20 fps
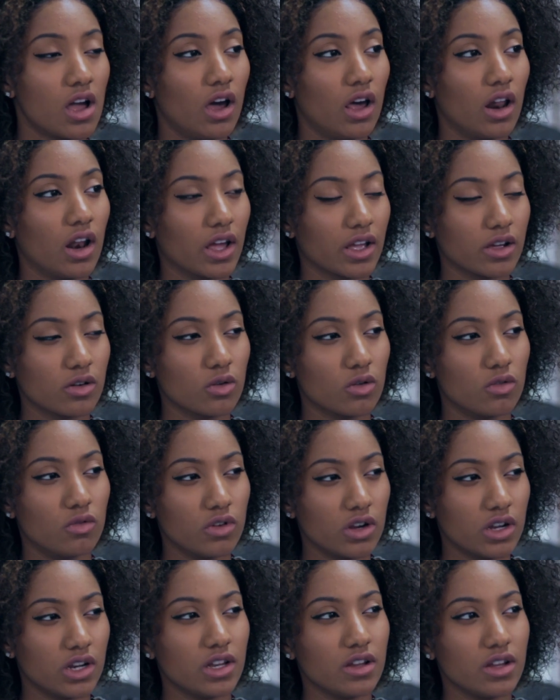and I got
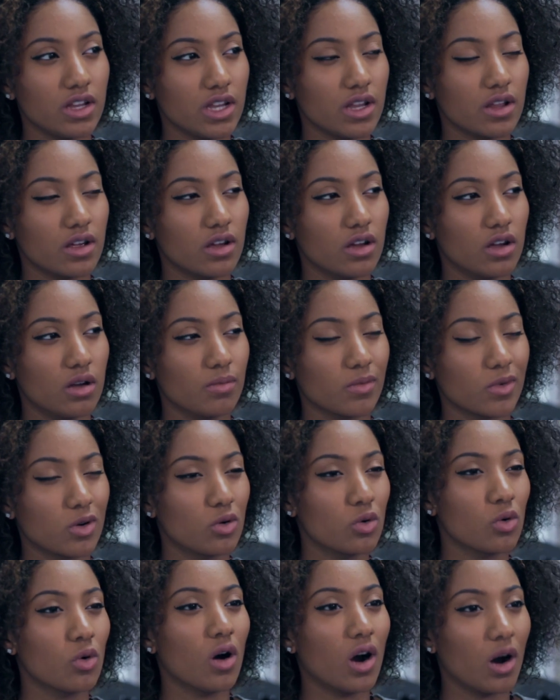really
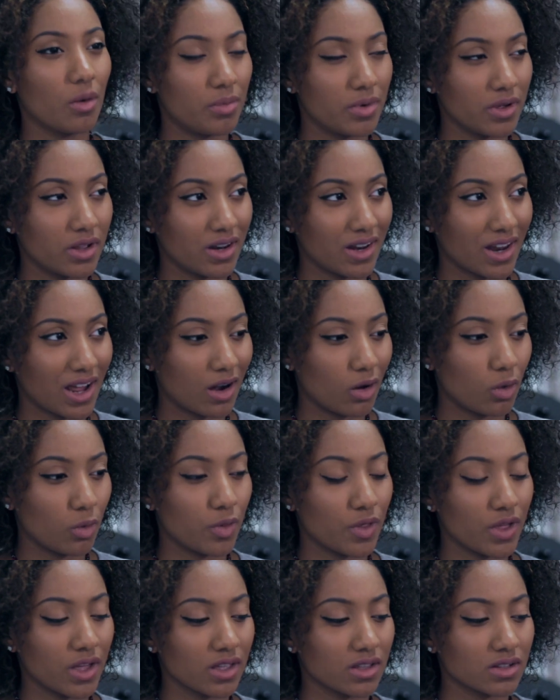caught up in how
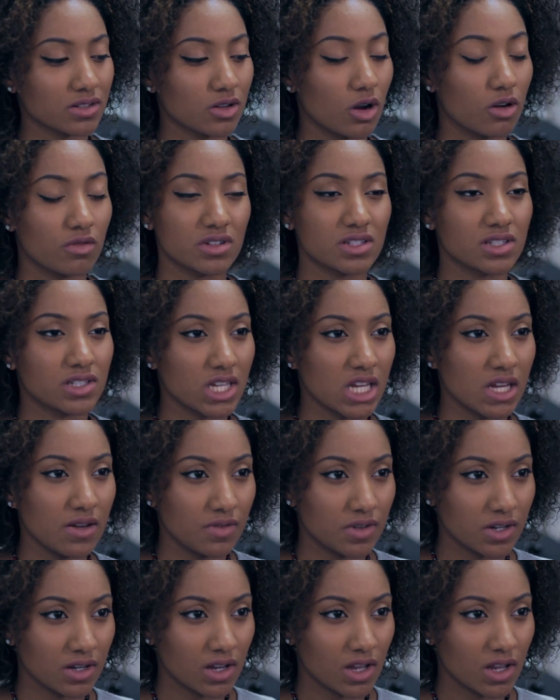things are received